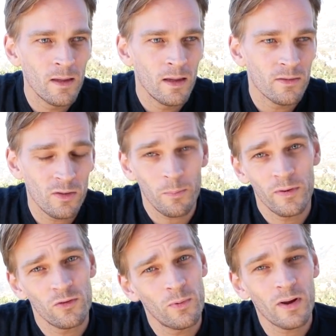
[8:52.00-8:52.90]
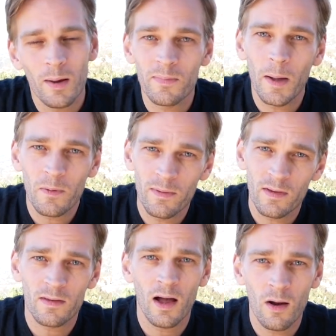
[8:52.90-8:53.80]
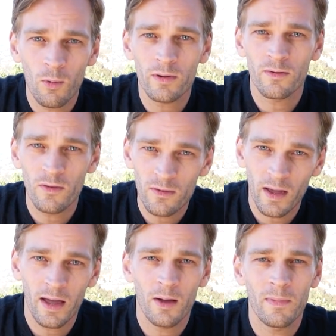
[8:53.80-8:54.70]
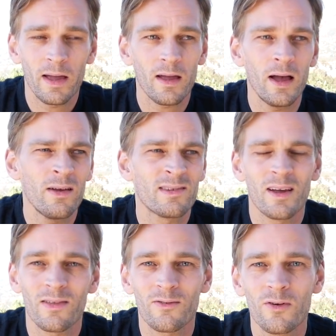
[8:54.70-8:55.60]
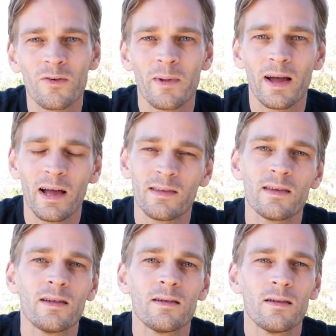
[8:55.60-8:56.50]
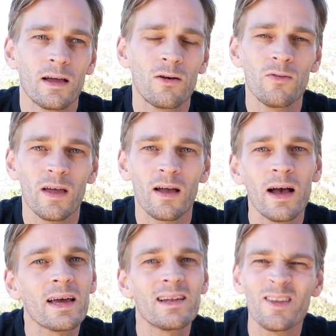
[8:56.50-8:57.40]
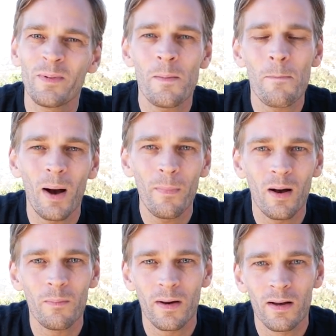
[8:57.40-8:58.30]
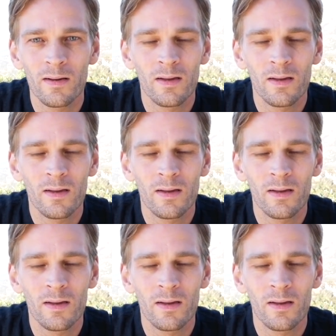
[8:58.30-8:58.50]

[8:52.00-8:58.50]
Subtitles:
So the principal comes up to me and says, Karl, what did you say? I'm like, I always tell the truth. I'm like, I called that guy a lesbian bum humper.